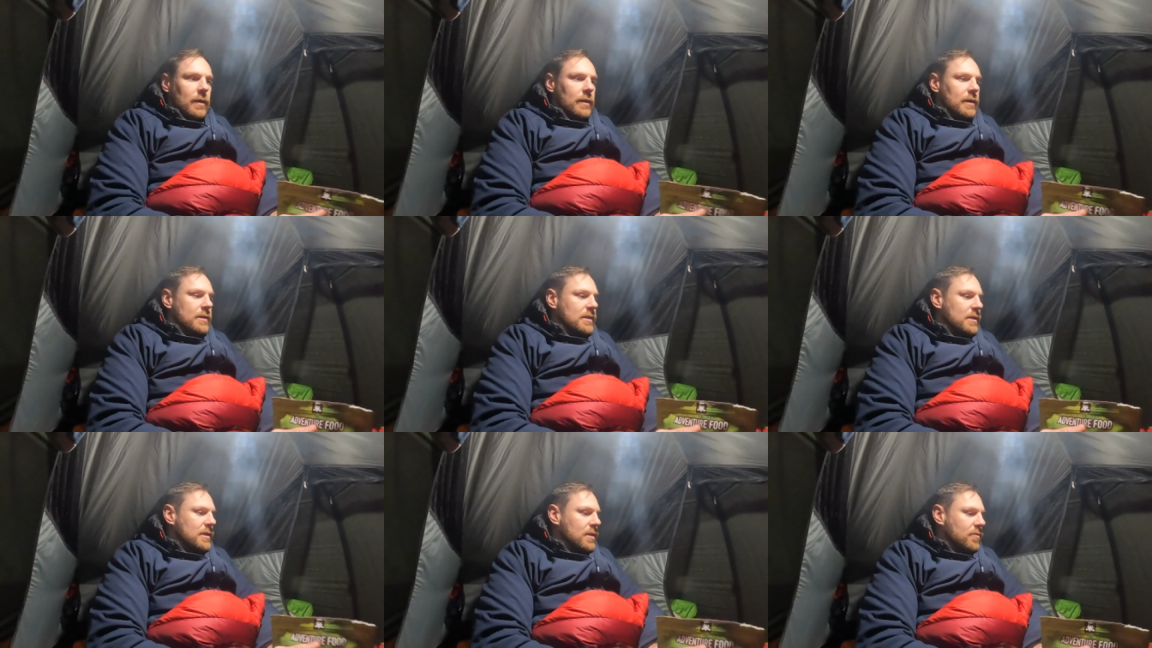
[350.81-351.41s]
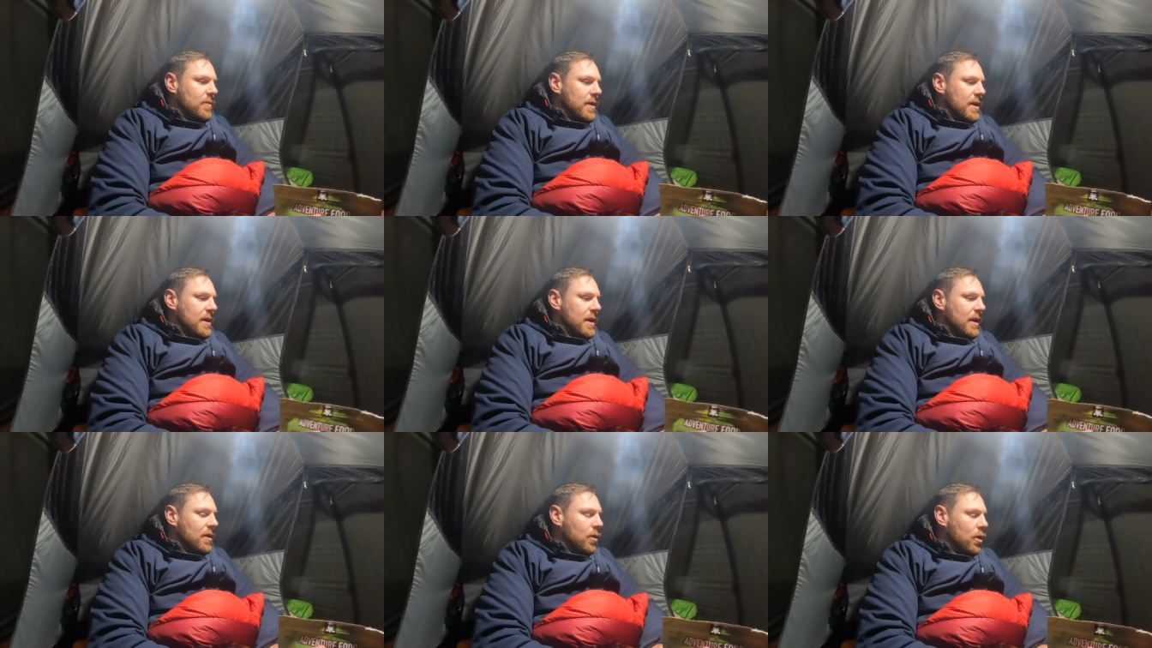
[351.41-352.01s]
and listen to the
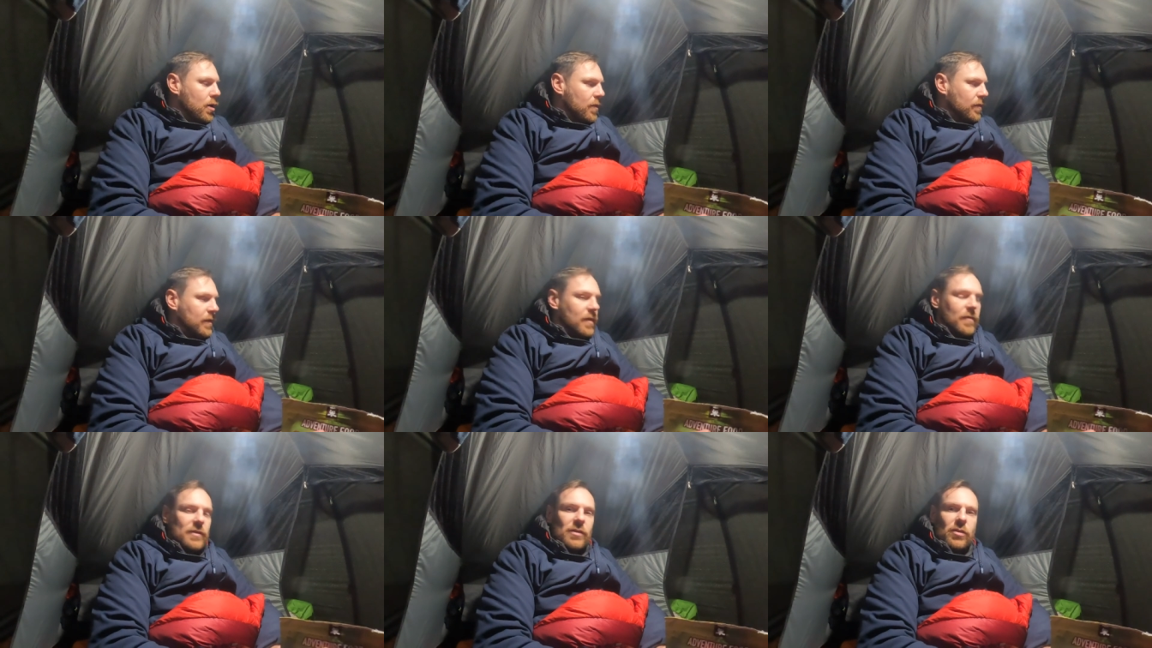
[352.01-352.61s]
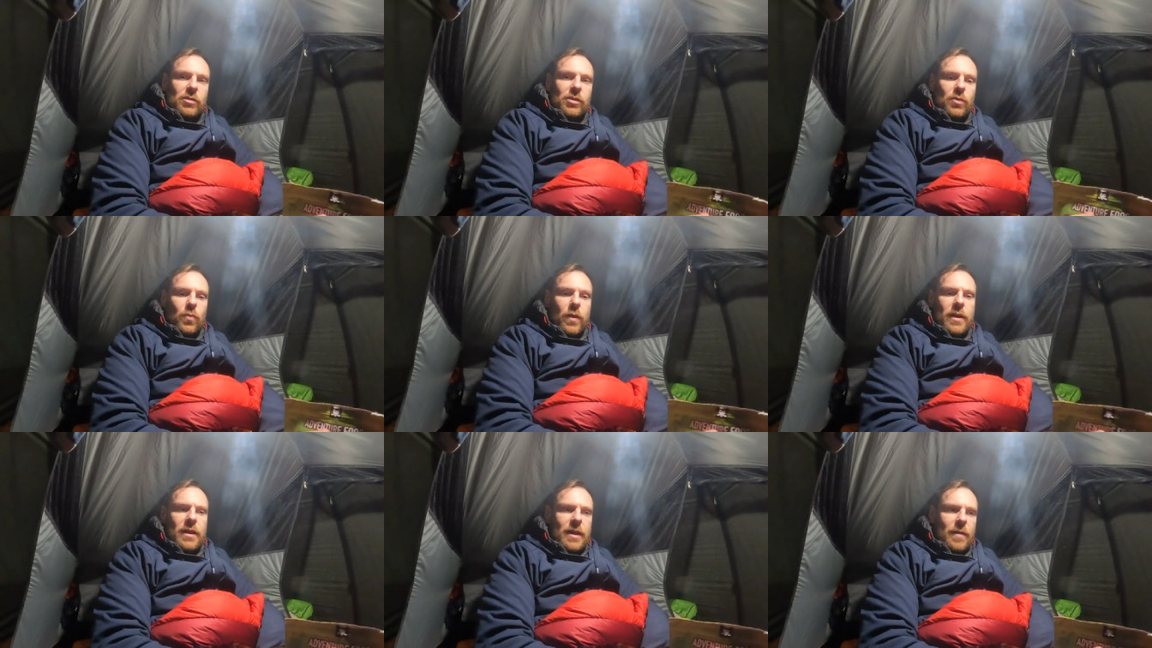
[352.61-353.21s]
rain. And hopefully, if it's not too
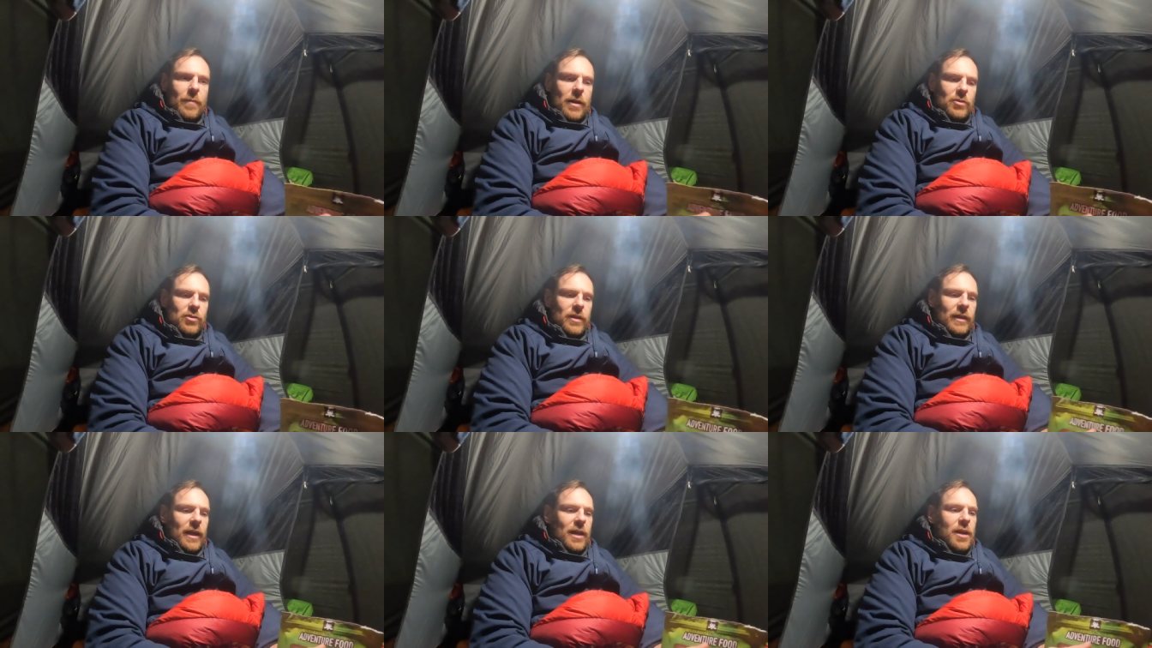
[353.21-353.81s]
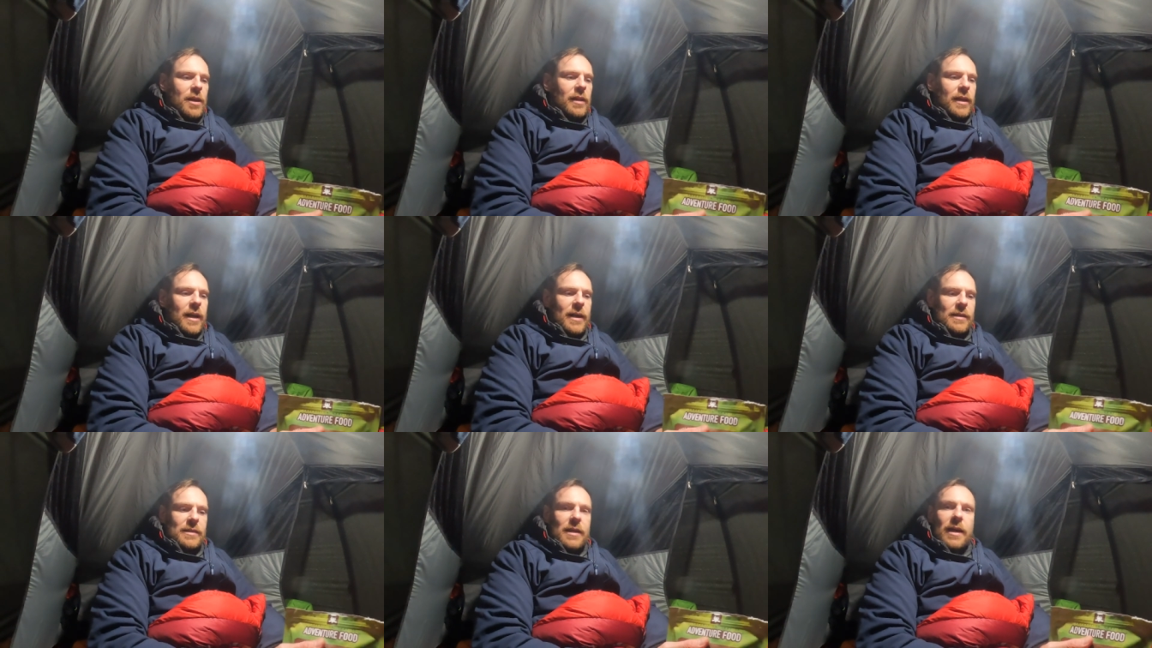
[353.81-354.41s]
windy, I might try and get an early
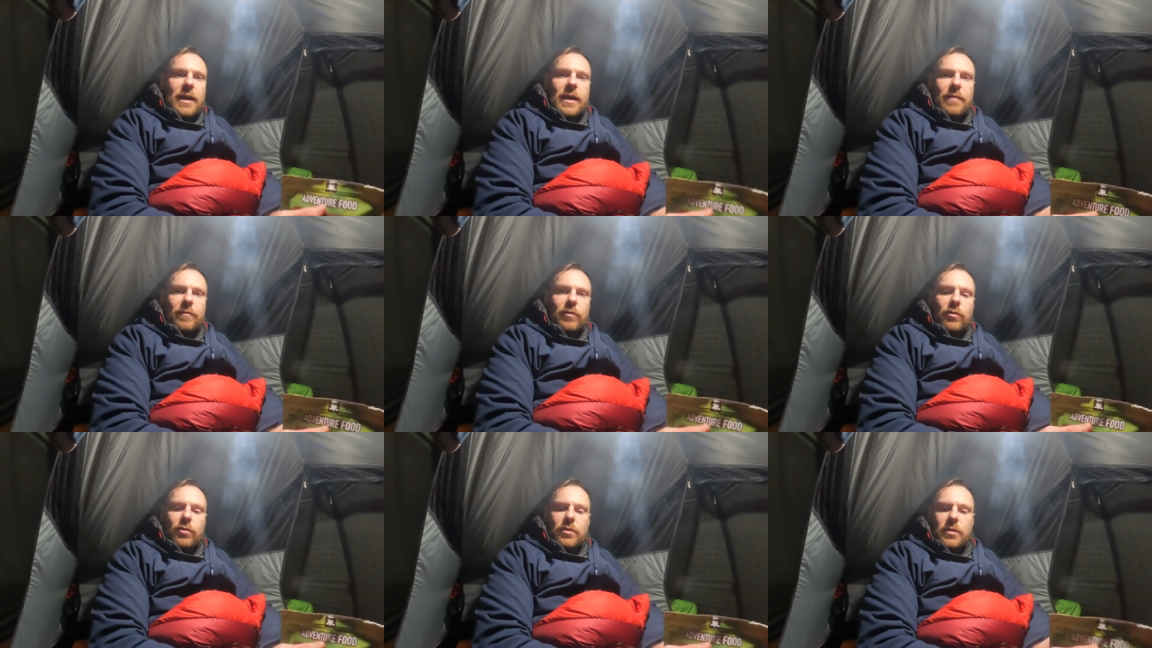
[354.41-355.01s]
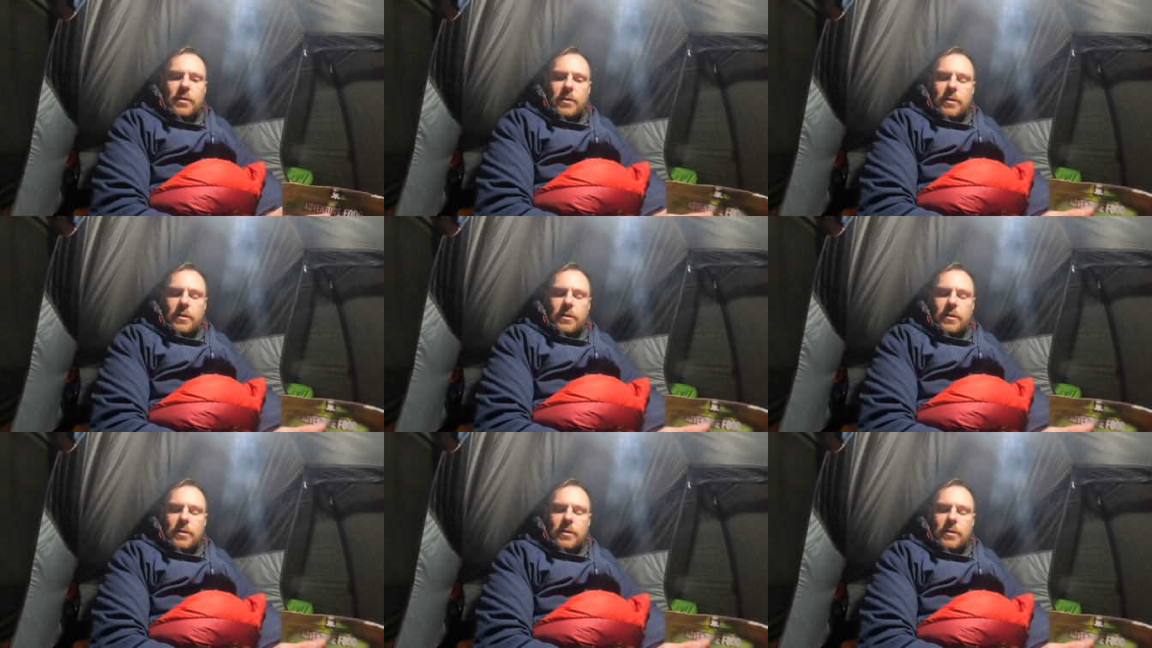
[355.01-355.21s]
night tonight and have a good